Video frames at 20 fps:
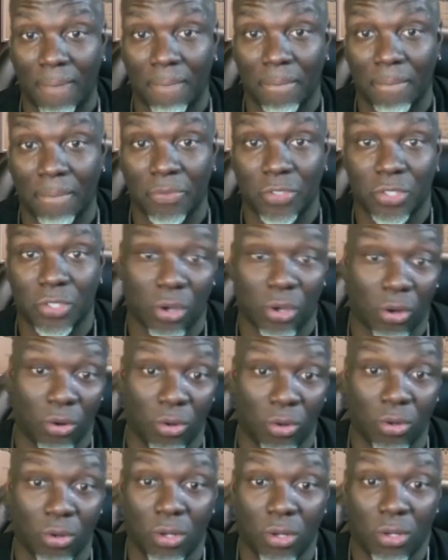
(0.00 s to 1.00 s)

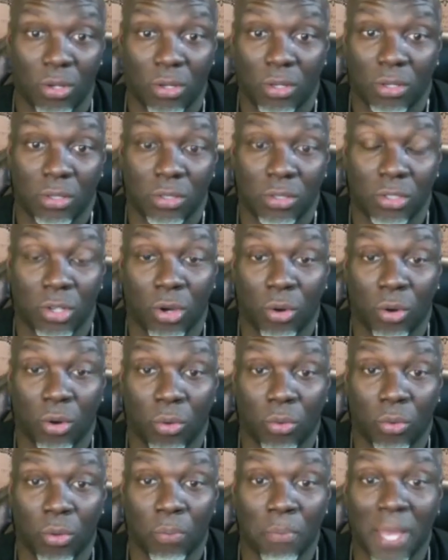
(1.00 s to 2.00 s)
so you
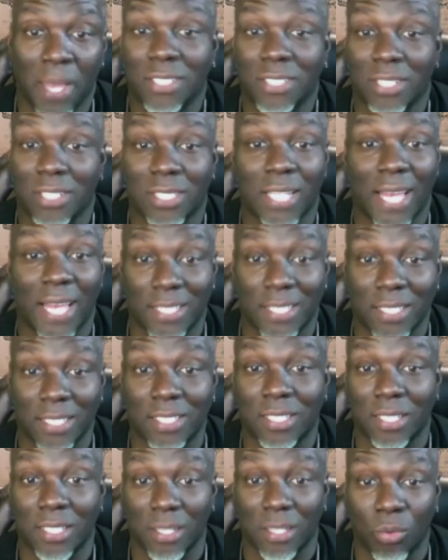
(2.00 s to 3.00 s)
know men just like to
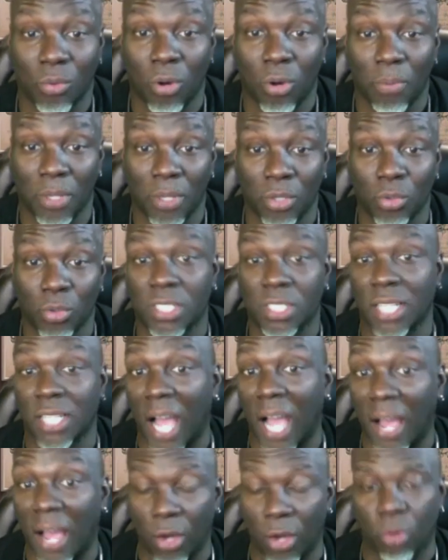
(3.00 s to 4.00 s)
see a woman who is
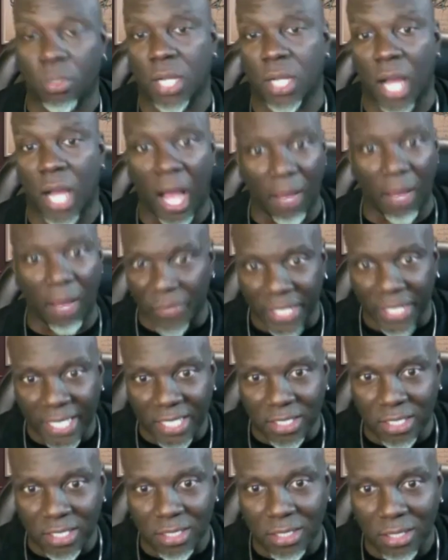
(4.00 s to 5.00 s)
com- uh,
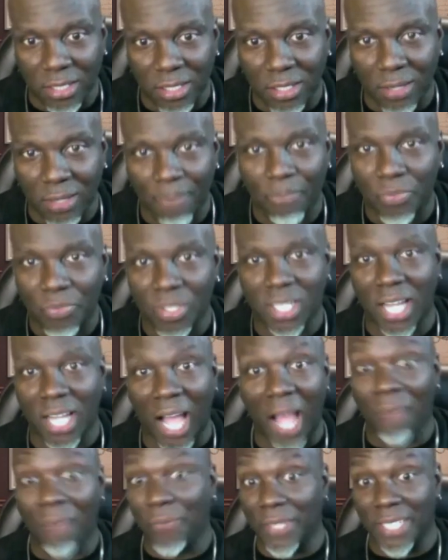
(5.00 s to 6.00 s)
competence
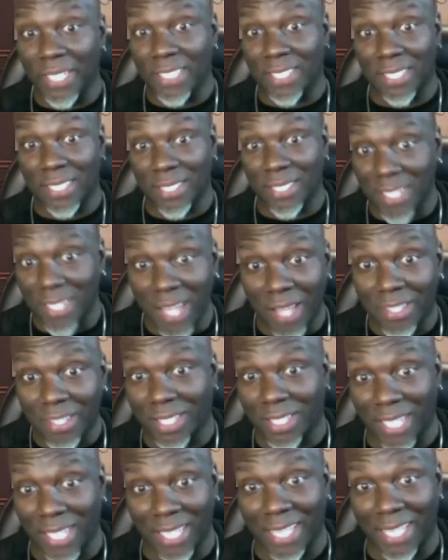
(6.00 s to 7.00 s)
competence is another
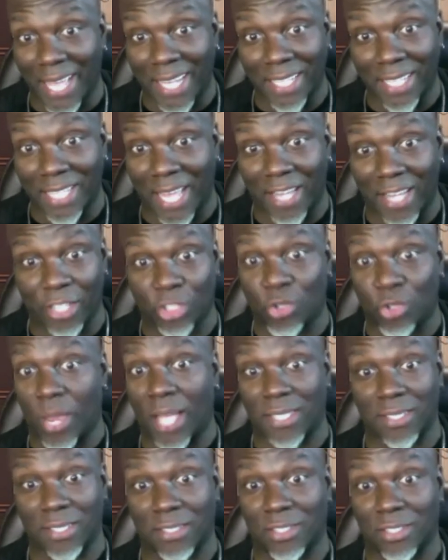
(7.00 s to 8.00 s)
thing that that
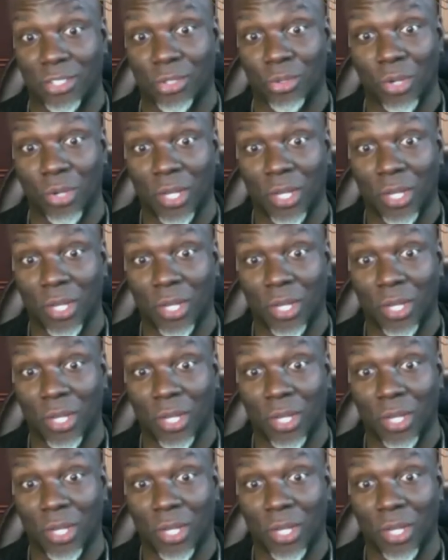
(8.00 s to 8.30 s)
attracts us to you